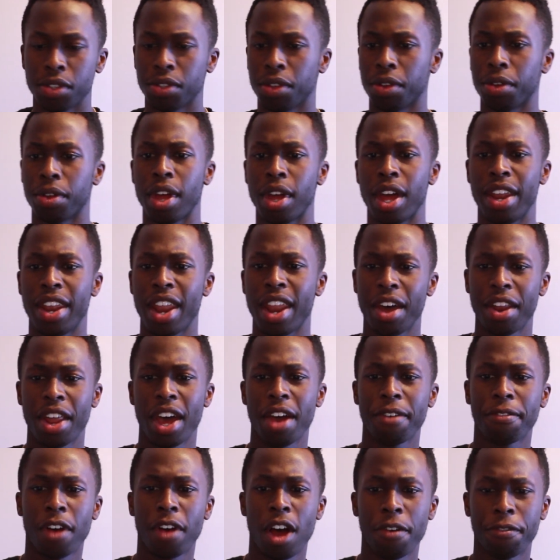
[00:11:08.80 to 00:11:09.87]
So now that
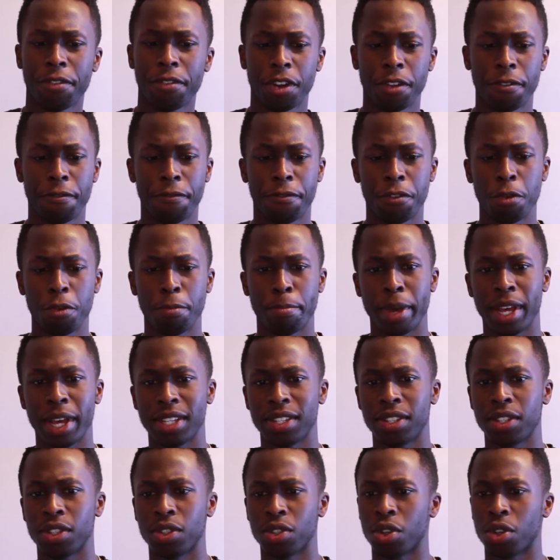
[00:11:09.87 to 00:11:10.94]
I've covered a few
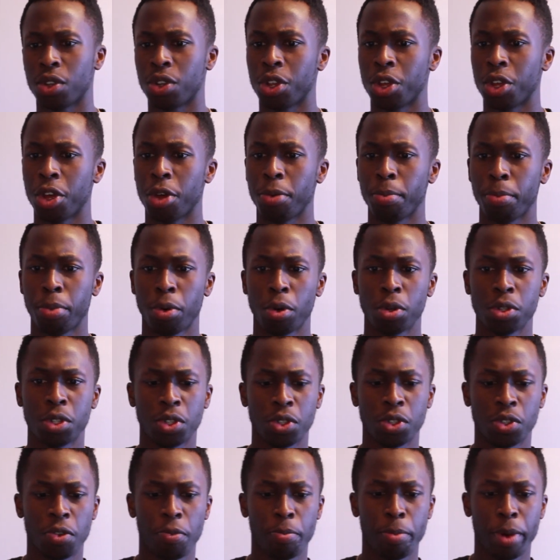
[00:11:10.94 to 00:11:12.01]
bases on the
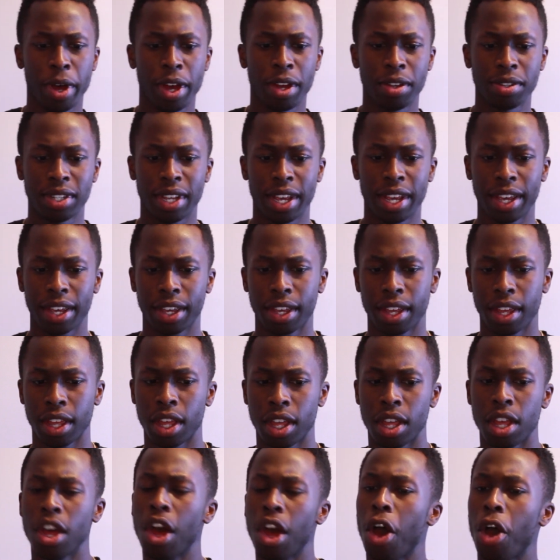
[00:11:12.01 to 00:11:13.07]
importance of biotech,
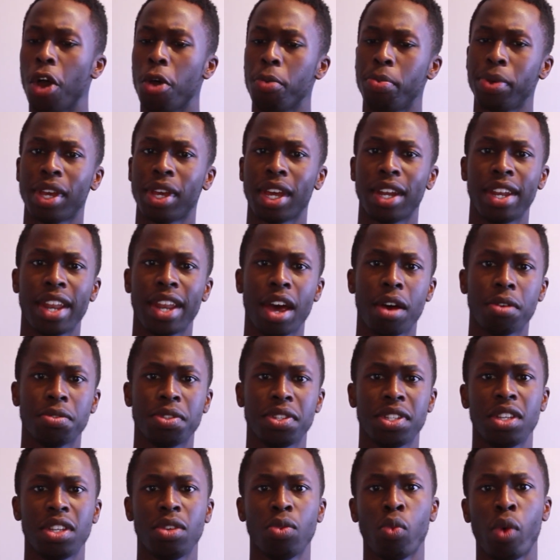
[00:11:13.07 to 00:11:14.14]
I hope you can now
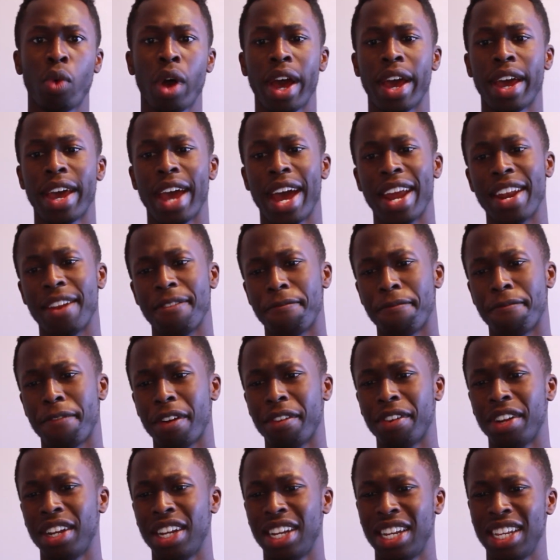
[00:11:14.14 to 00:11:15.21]
see why at the
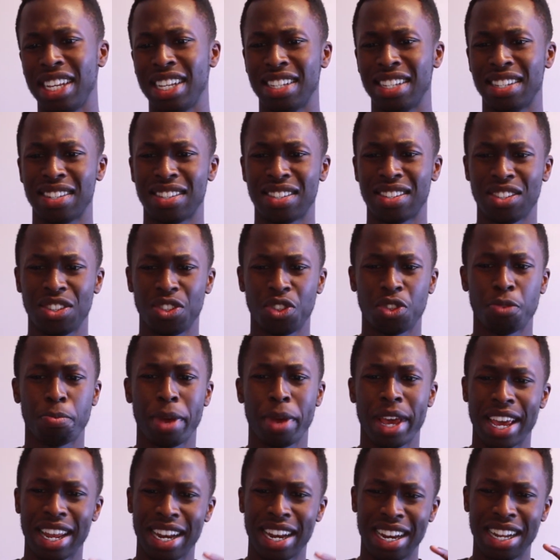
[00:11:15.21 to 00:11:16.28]
very least you should
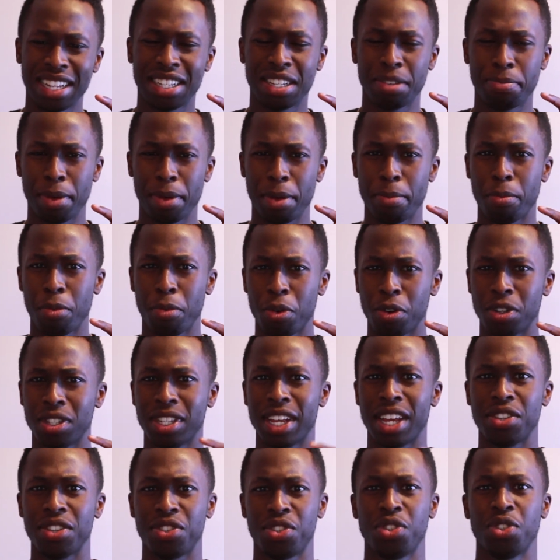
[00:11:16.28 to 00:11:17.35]
pay a little bit more
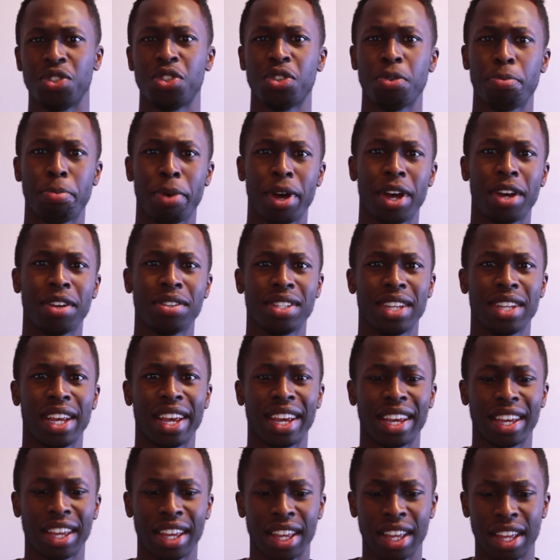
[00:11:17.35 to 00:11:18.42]
attention to
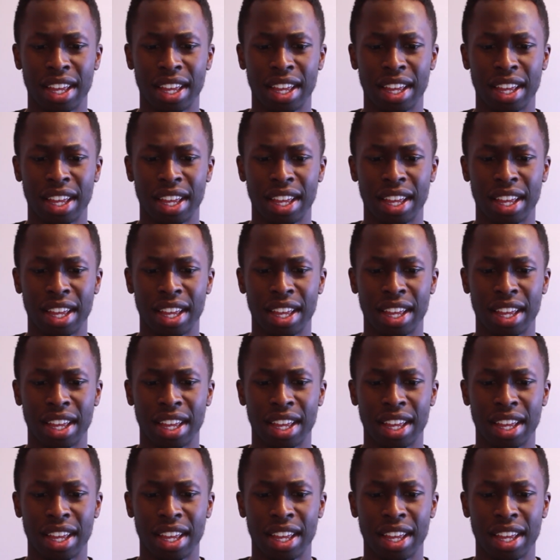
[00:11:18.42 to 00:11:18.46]
biotech.